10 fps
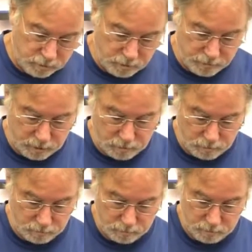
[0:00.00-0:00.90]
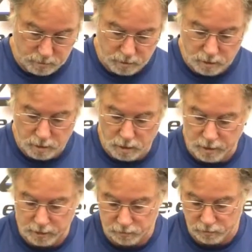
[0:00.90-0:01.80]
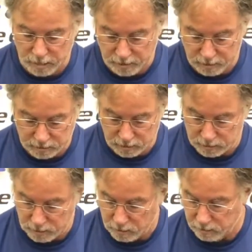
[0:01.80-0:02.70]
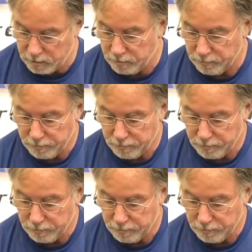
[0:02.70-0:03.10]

There we go. All right, so now that sets down there.